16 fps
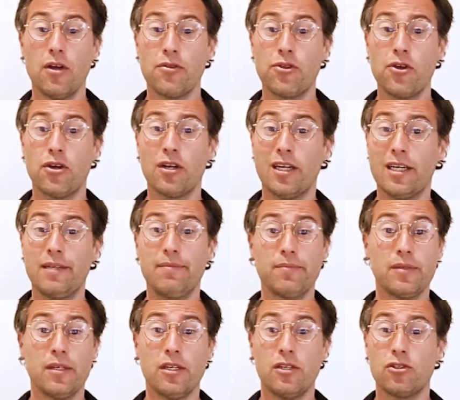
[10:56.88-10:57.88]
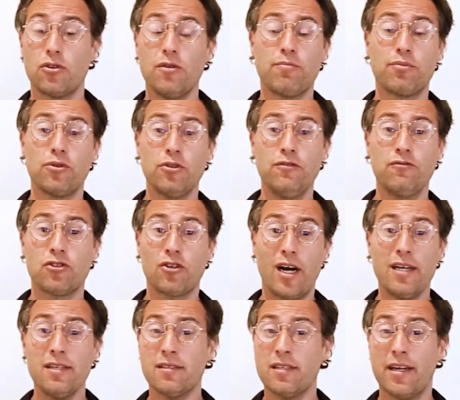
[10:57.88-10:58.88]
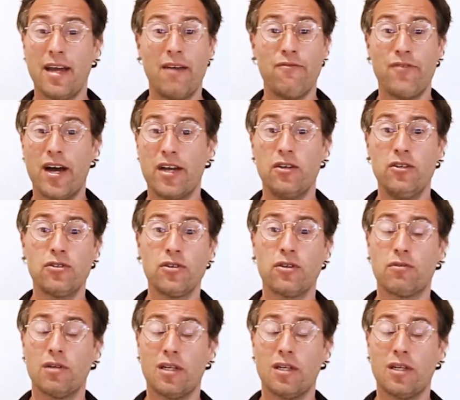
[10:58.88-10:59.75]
Thirdly, to improve trust and add value to the